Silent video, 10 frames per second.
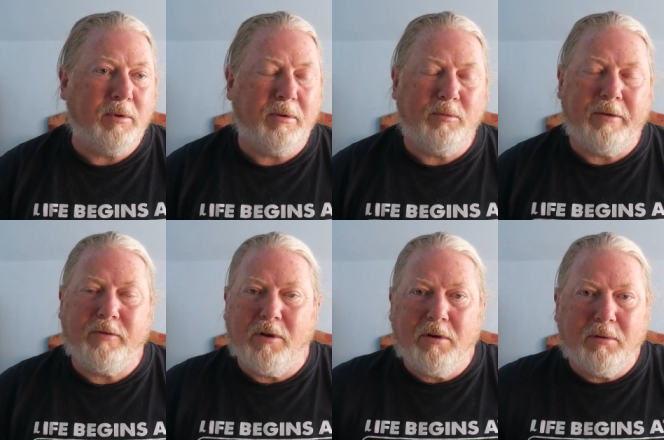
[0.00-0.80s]
We, we've
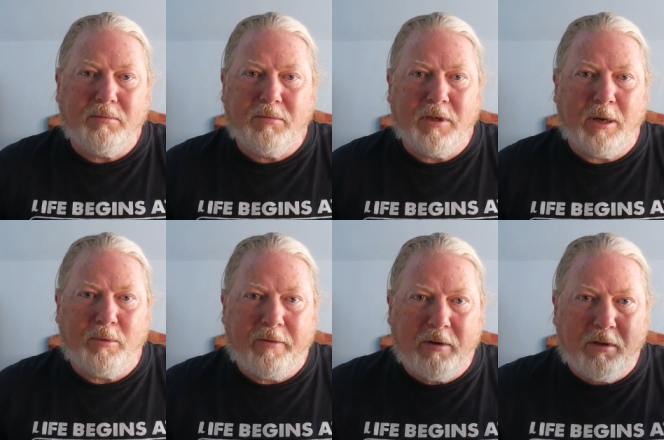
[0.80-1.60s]
got, you know,
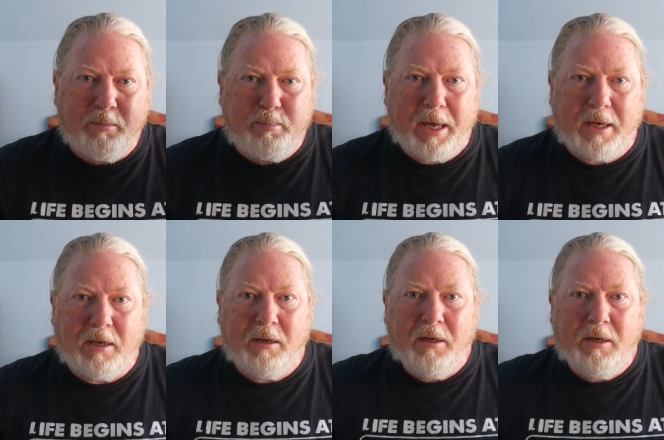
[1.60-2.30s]
we've got the big